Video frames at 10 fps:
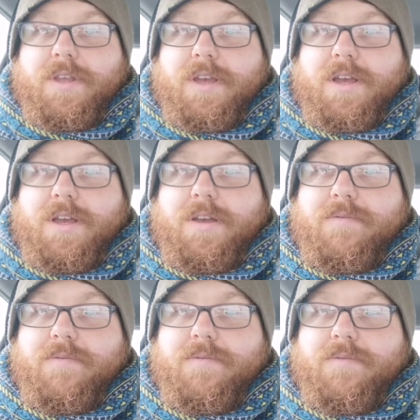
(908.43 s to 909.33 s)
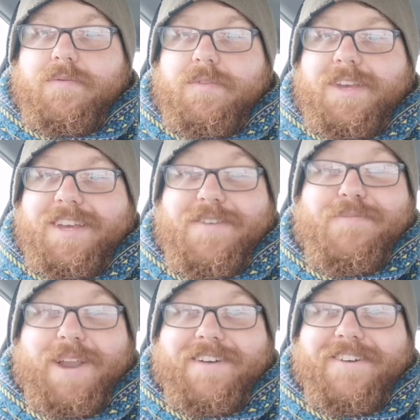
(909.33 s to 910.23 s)
You
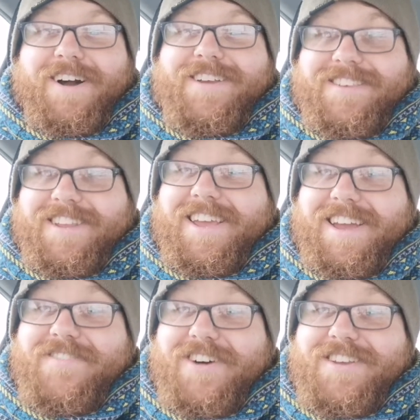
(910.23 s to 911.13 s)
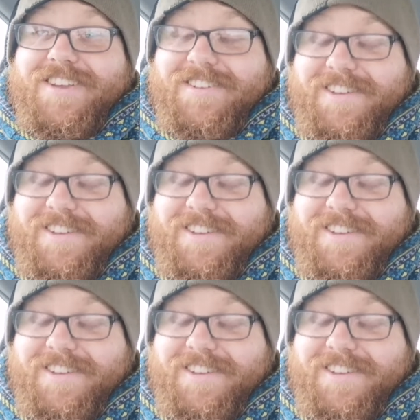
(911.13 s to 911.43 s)
plant rice, yeah, I might do.